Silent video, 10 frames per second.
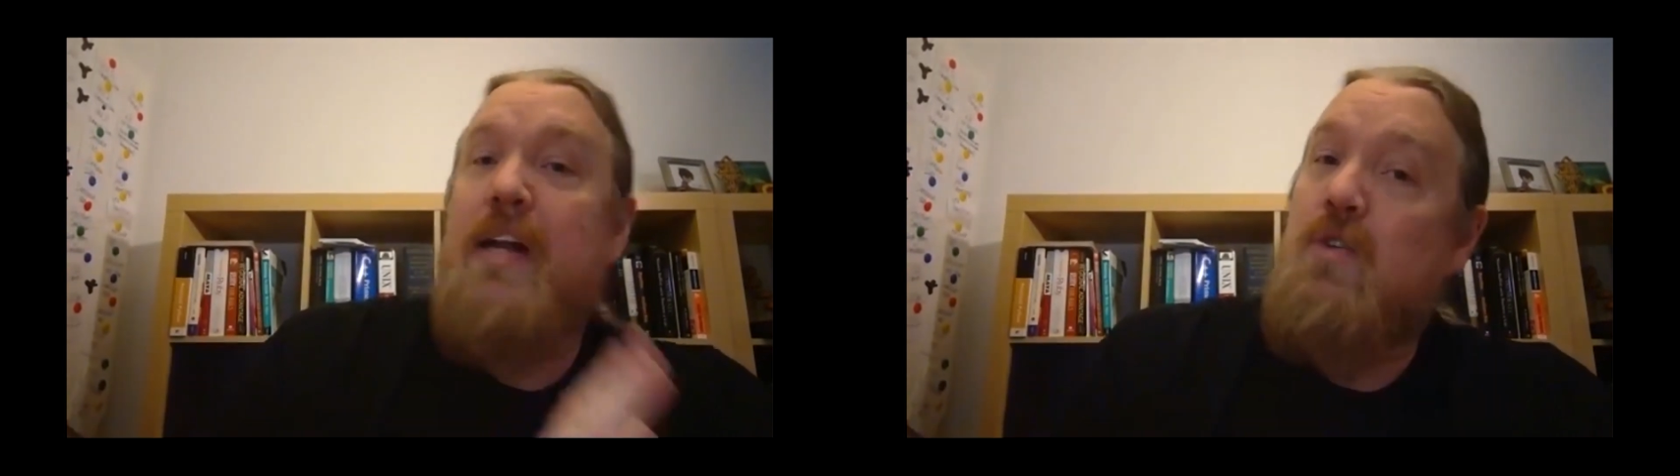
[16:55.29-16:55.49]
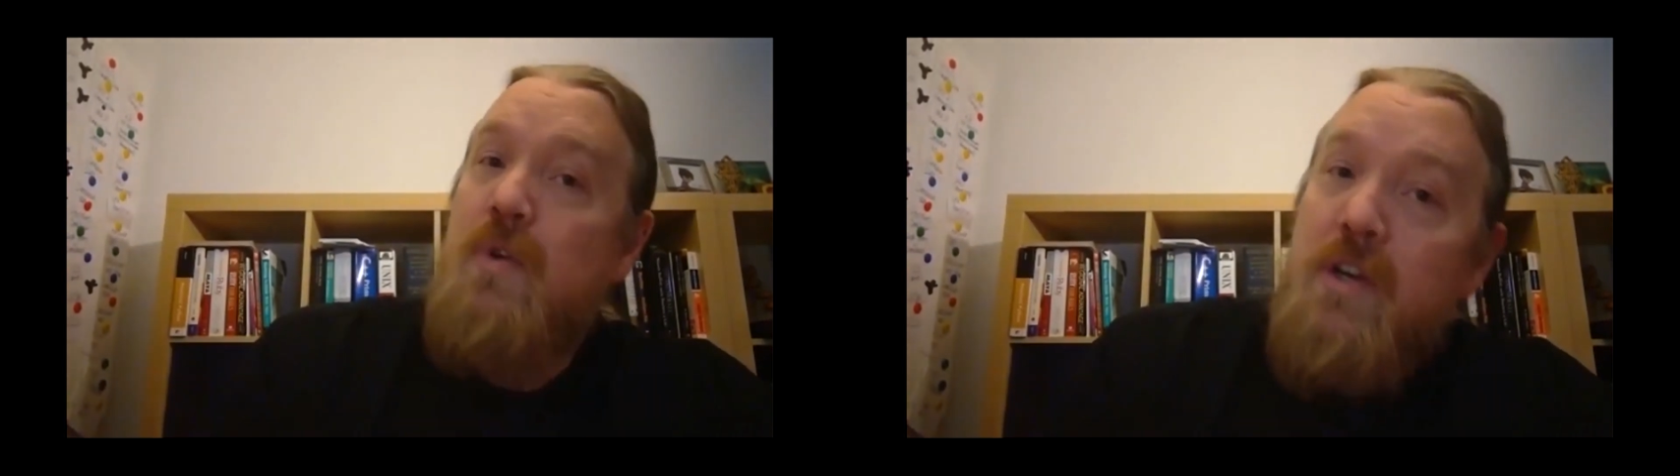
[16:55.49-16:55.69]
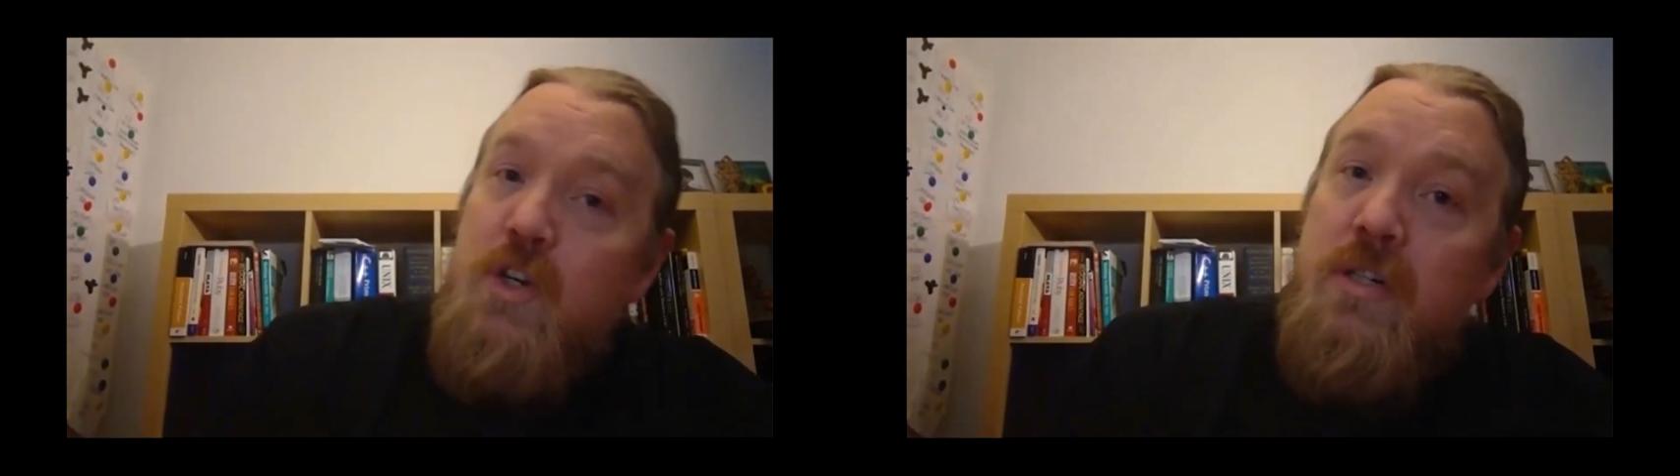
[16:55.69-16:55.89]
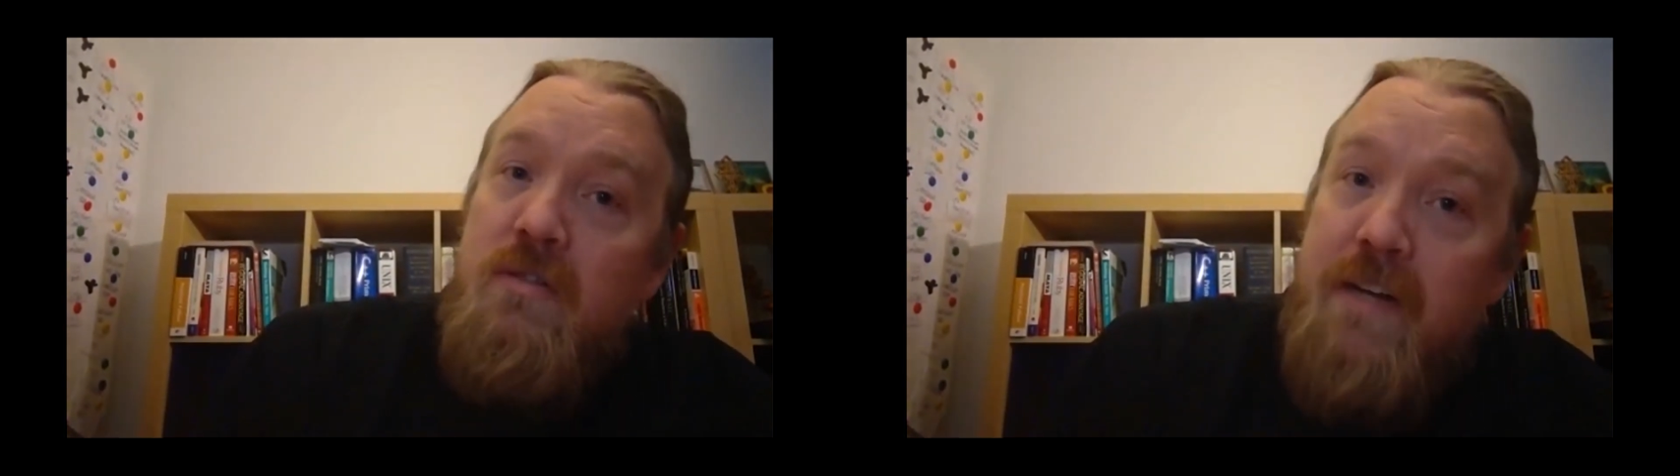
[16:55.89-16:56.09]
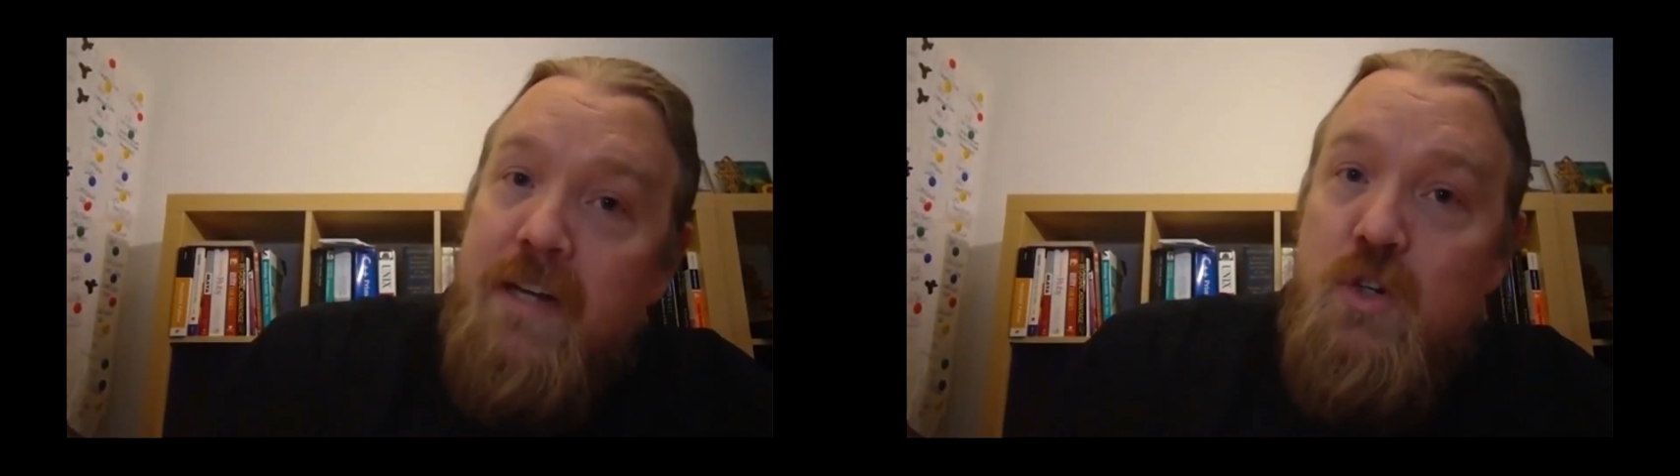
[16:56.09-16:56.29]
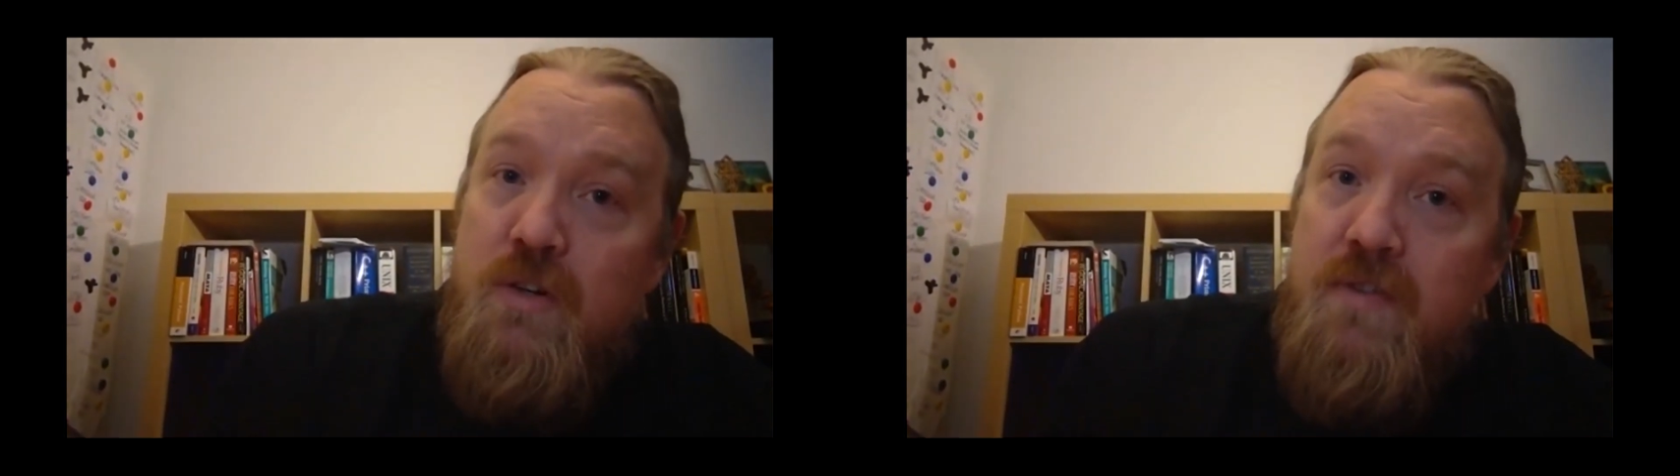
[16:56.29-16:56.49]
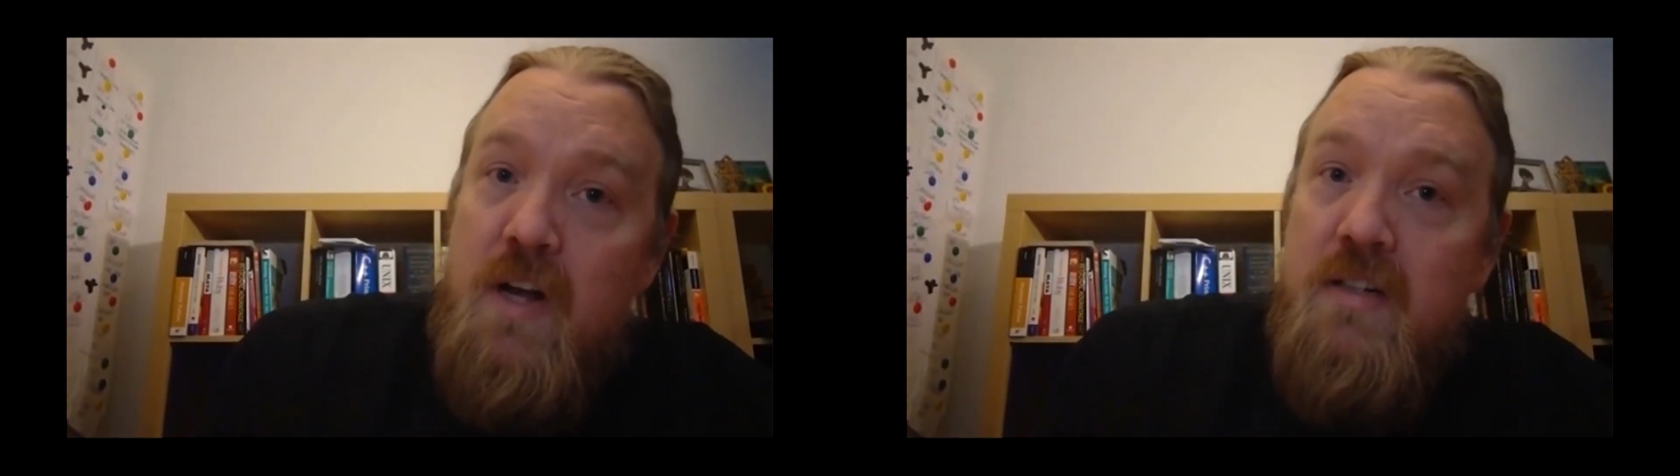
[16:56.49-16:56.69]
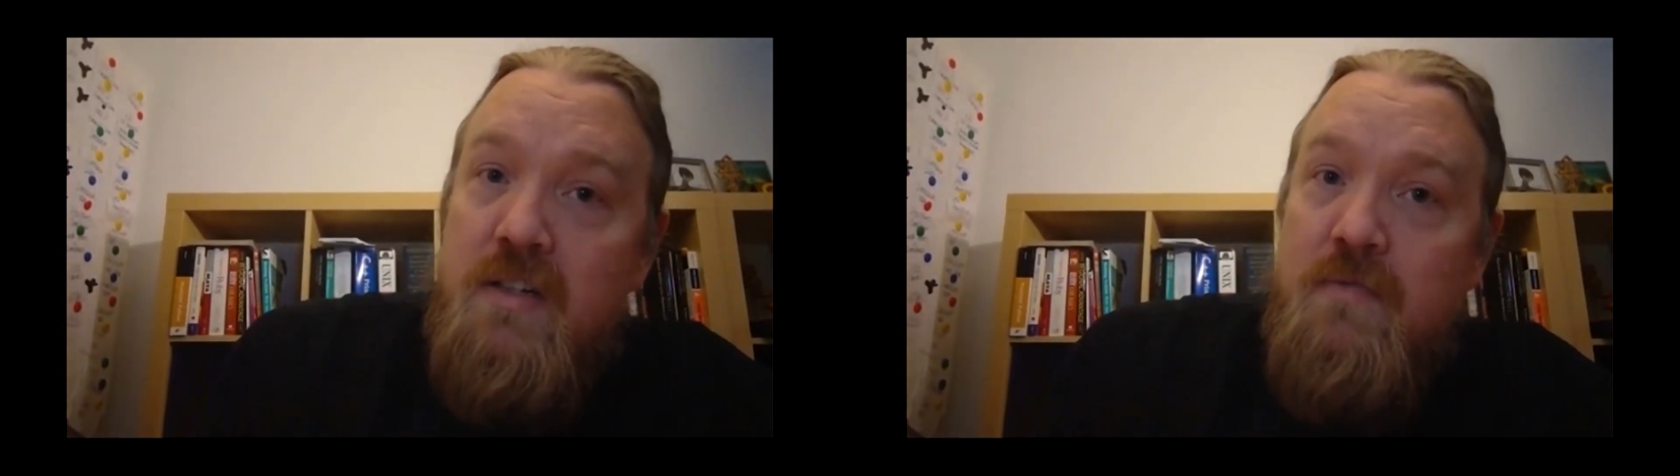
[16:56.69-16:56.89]
a traditional venture
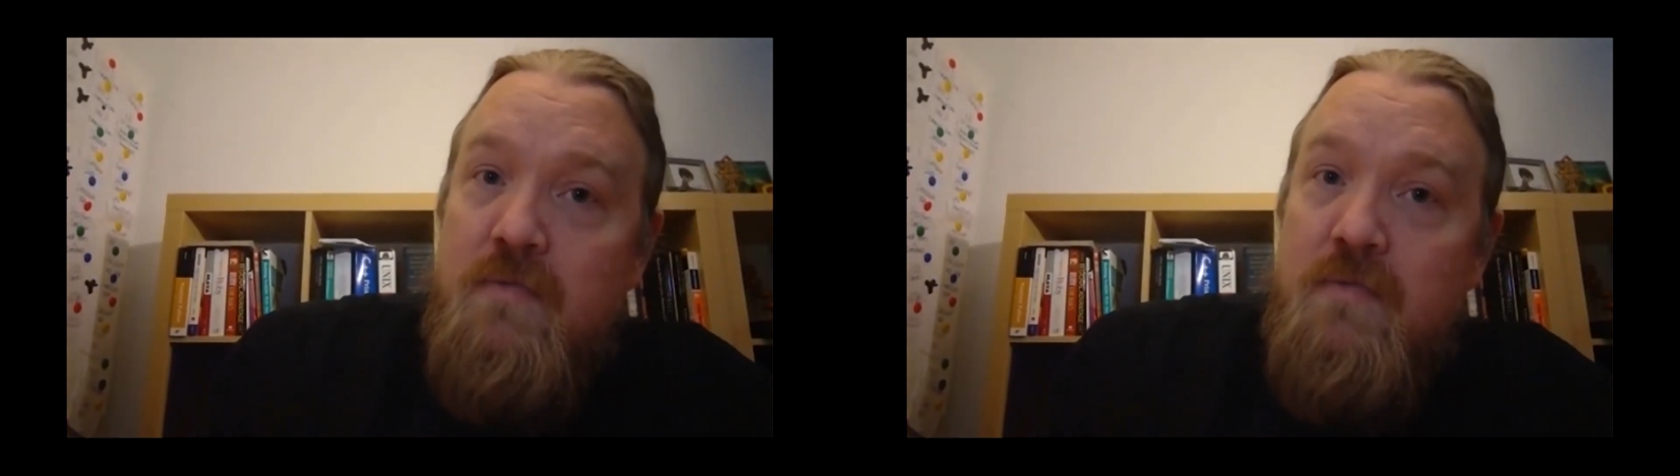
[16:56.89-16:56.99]
fund,